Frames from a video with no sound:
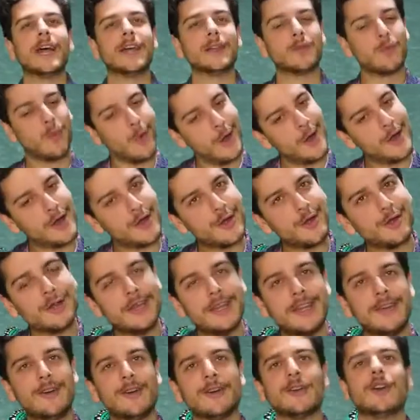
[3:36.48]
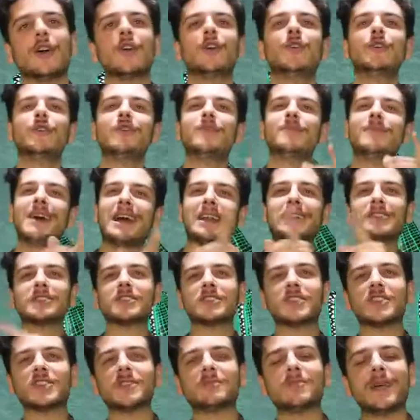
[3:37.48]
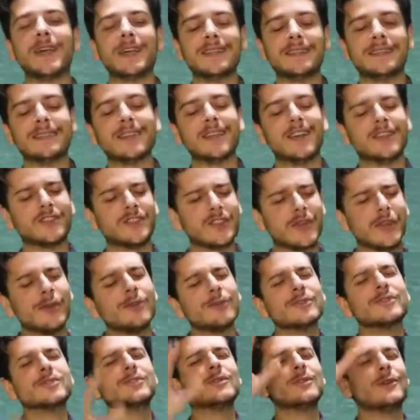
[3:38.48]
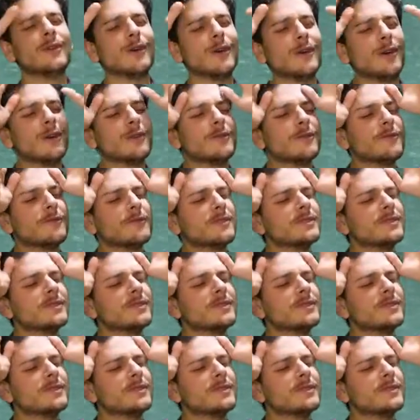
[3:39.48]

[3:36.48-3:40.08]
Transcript: Eduardo Leon, who managed to spend a total of